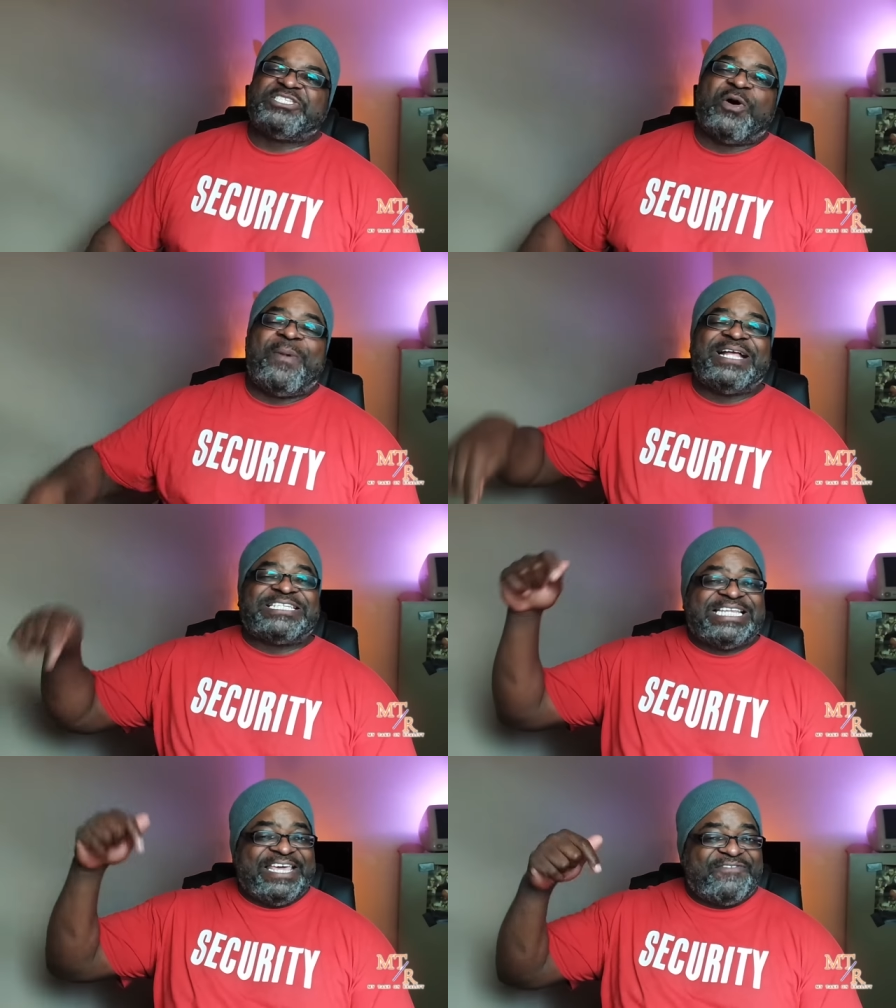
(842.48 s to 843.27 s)
so
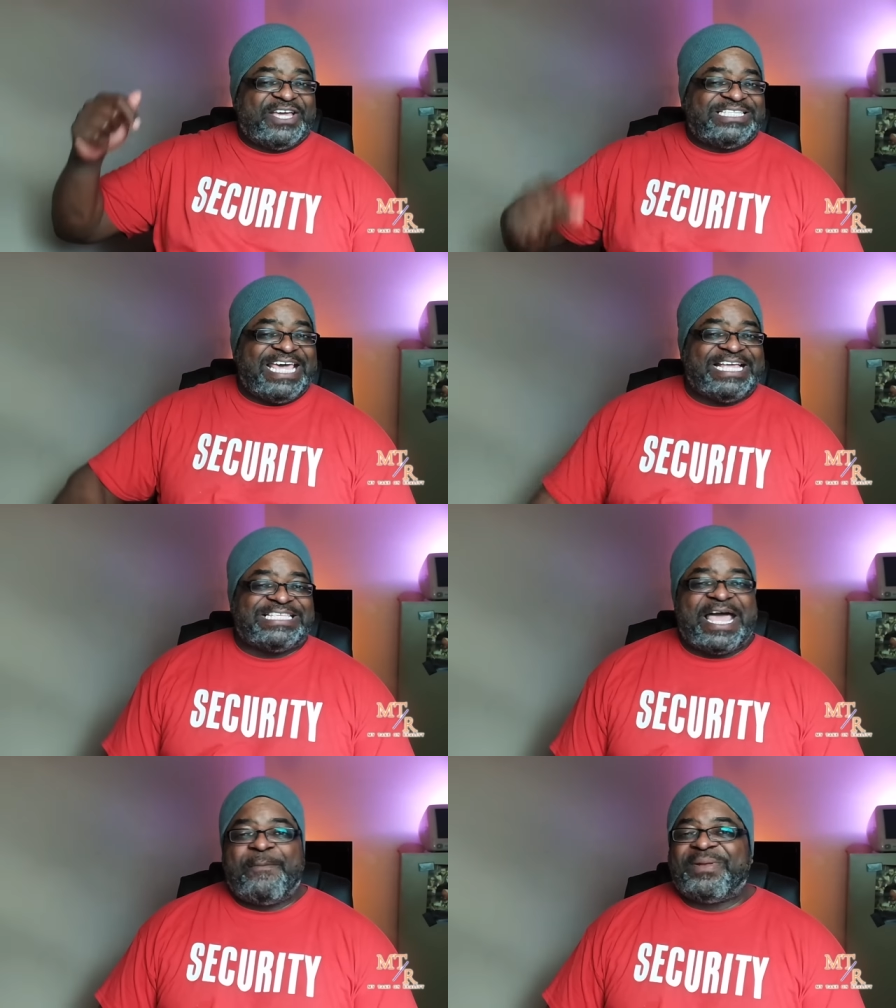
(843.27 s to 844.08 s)
much. Leave your take
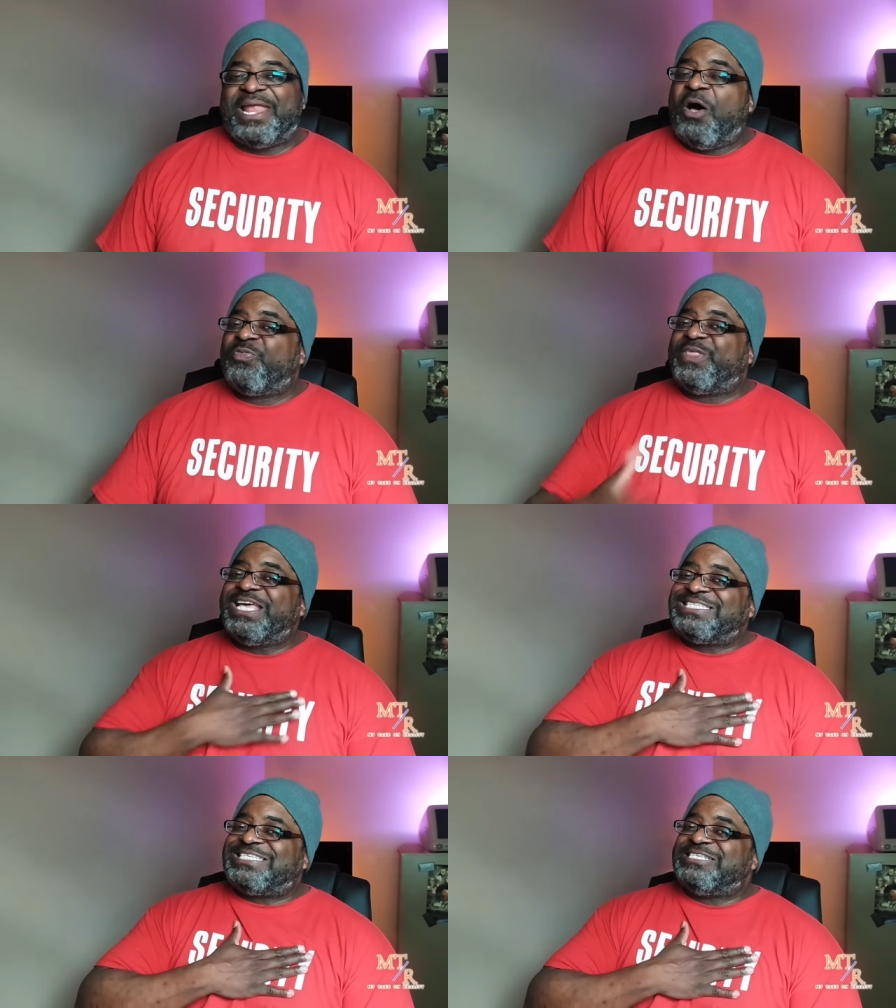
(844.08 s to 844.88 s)
down below.
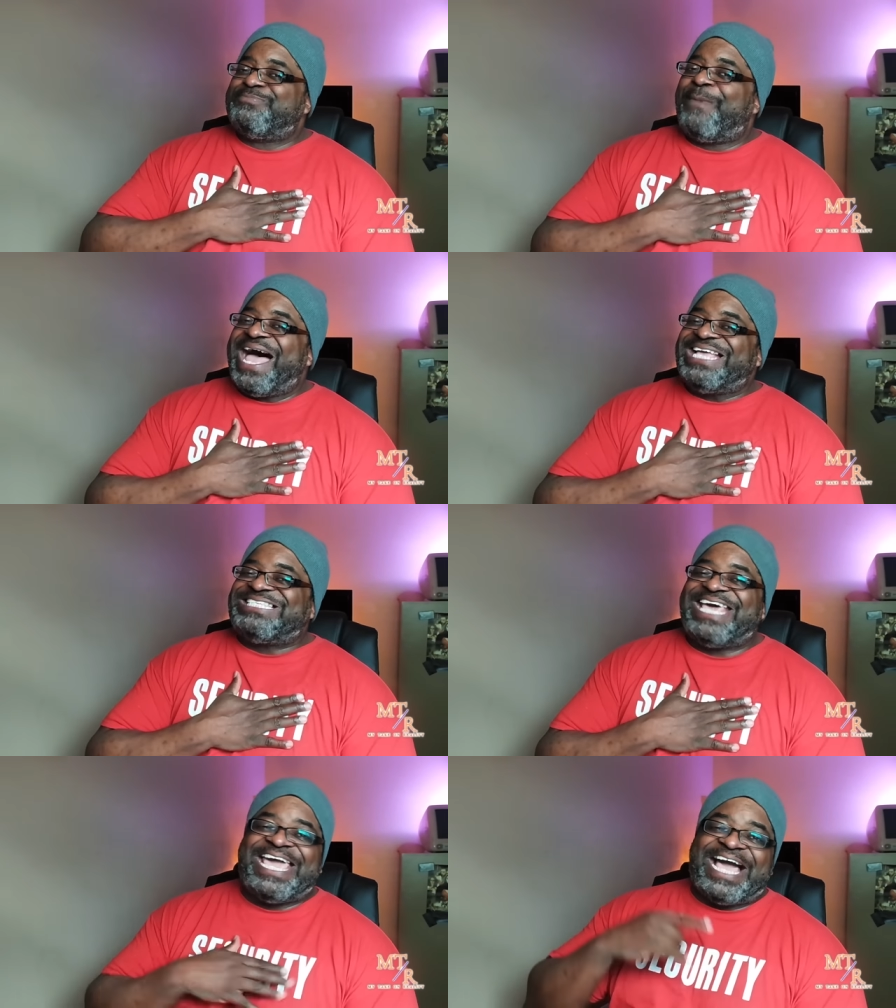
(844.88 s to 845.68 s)
This is my
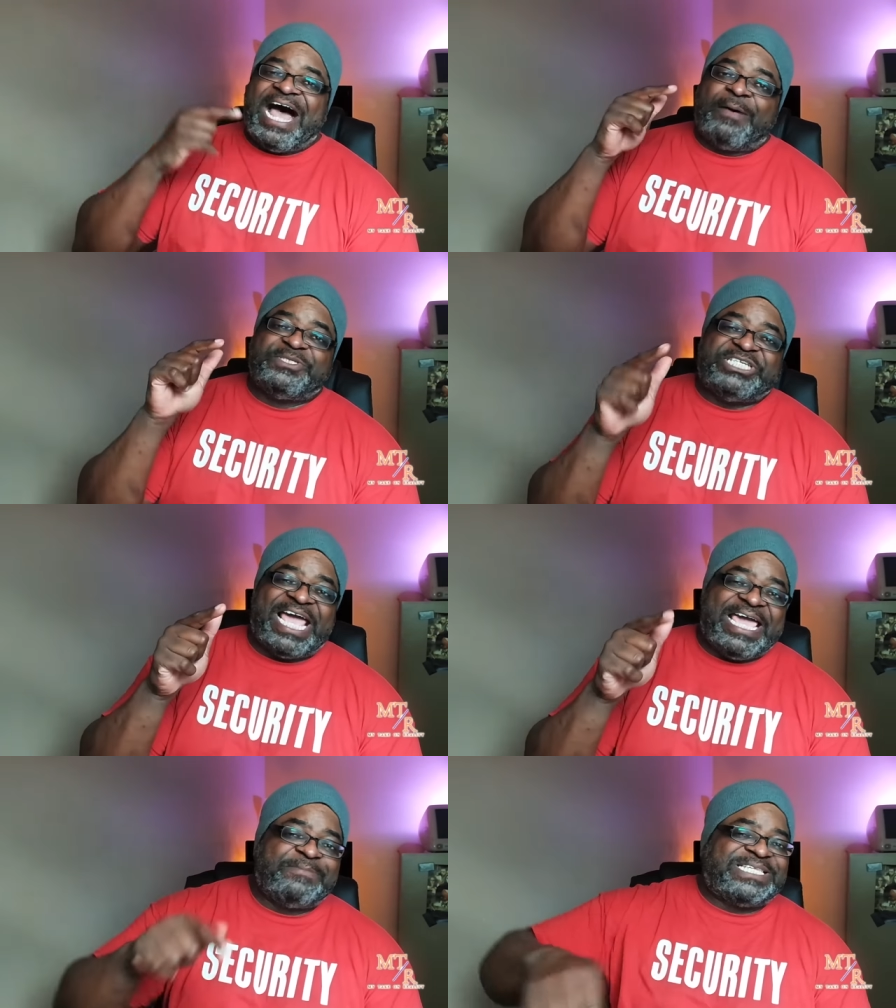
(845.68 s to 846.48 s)
take. I'm
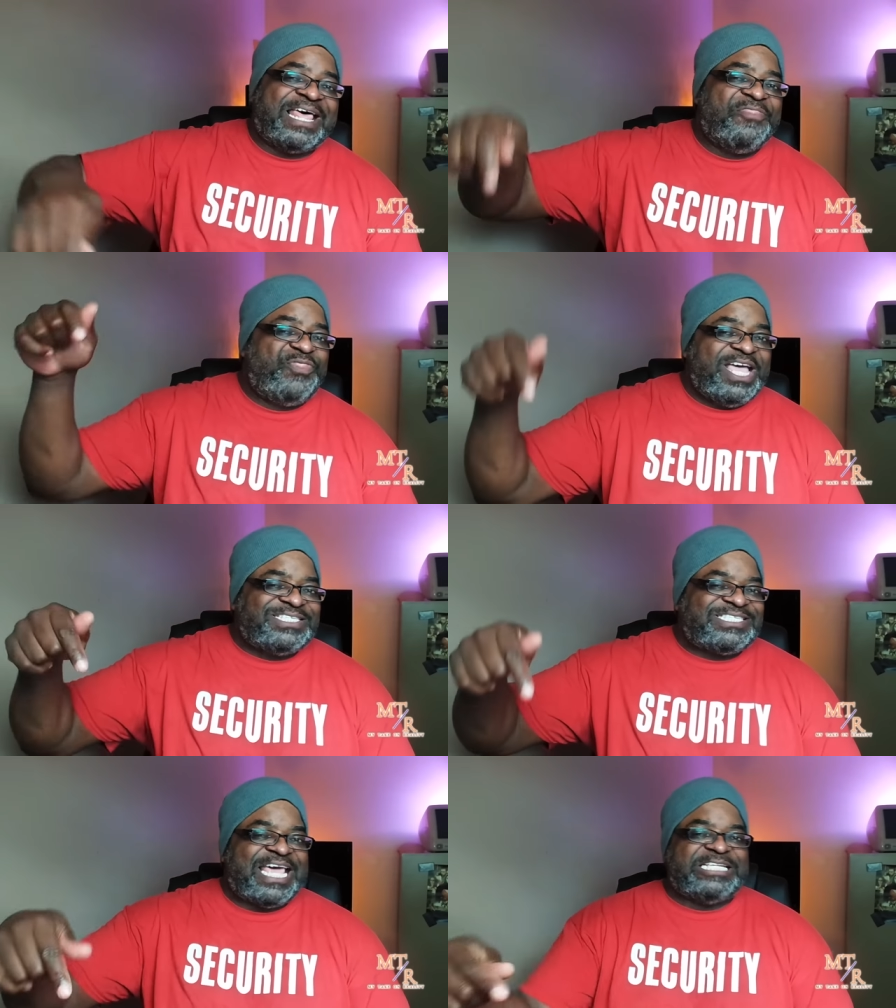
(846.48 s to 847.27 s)
James.
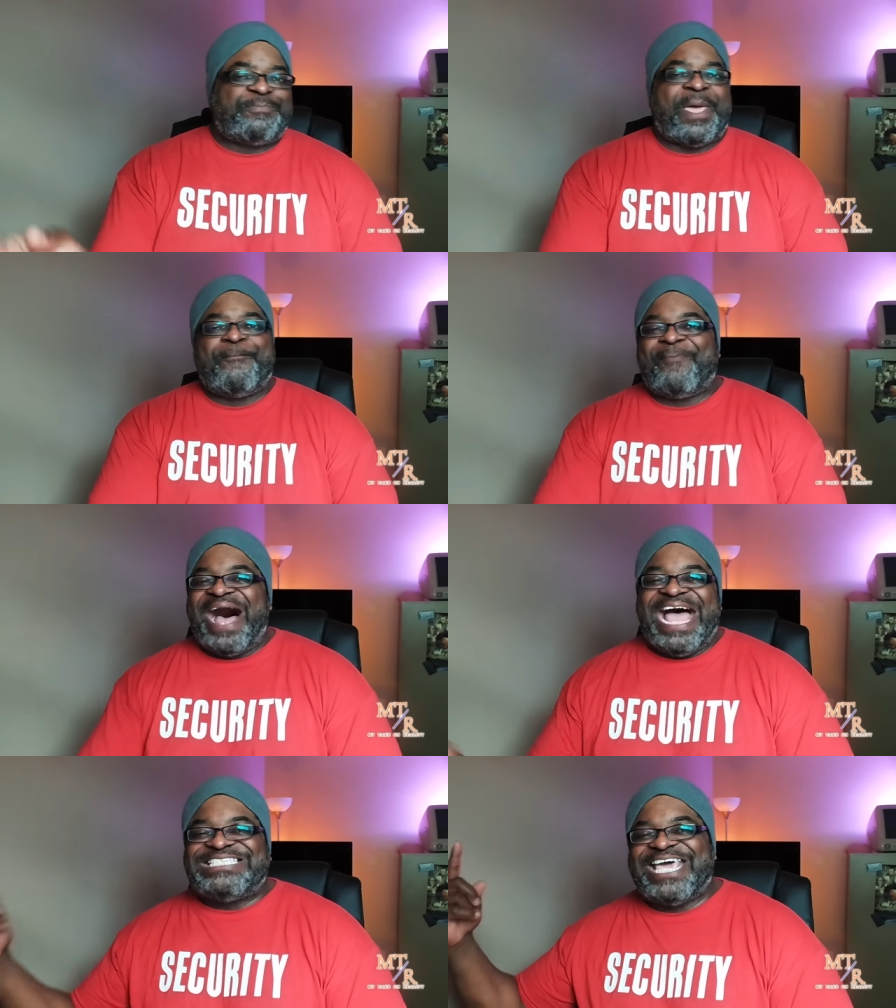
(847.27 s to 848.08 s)
This has been
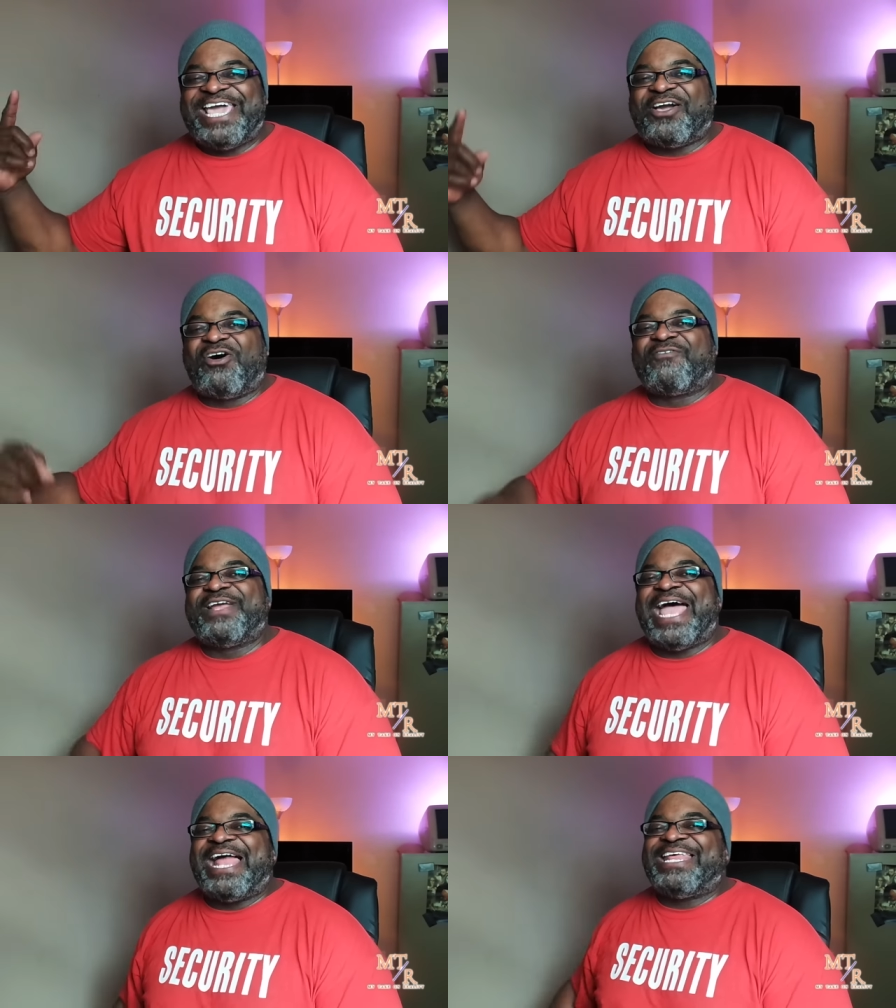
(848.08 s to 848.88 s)
my take on
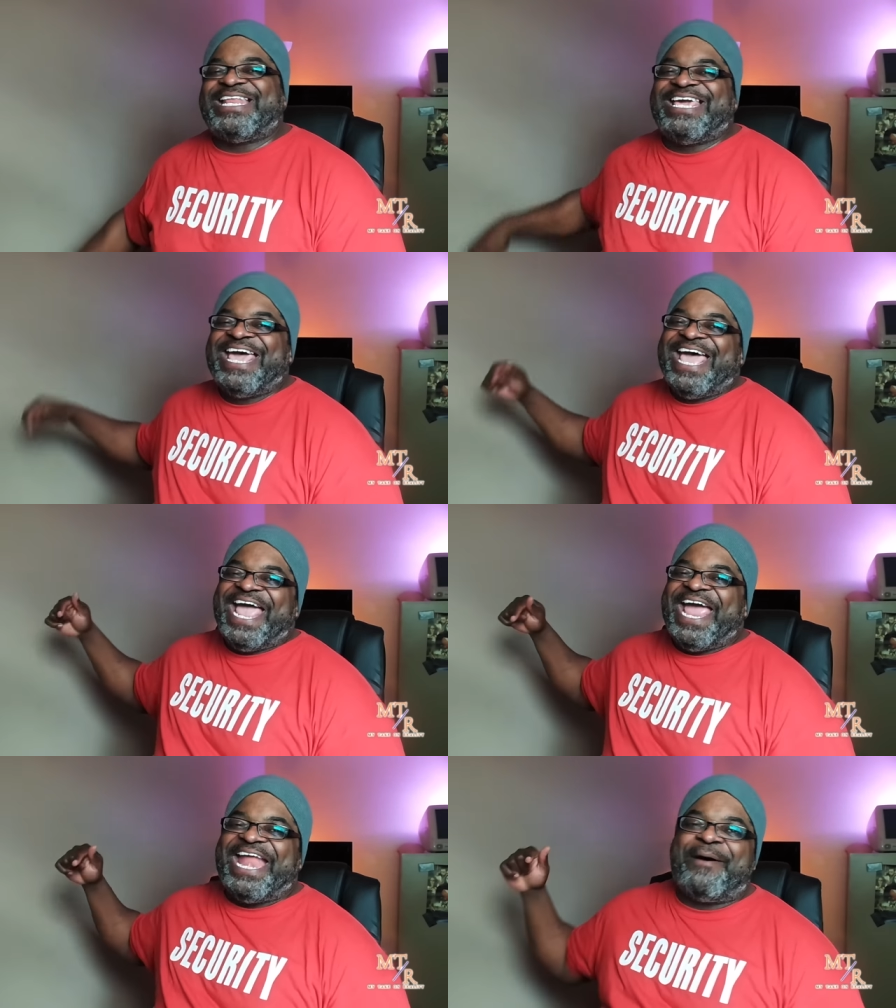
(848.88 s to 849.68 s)
reality,
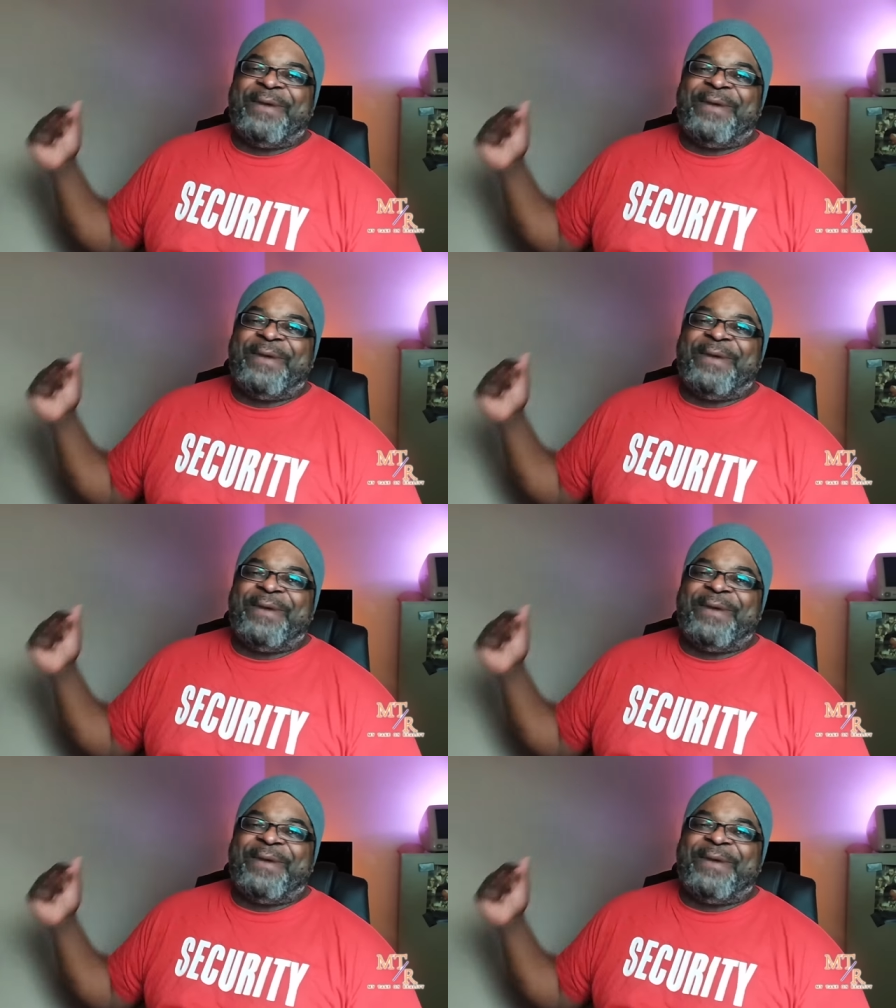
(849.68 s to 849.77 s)
and I'm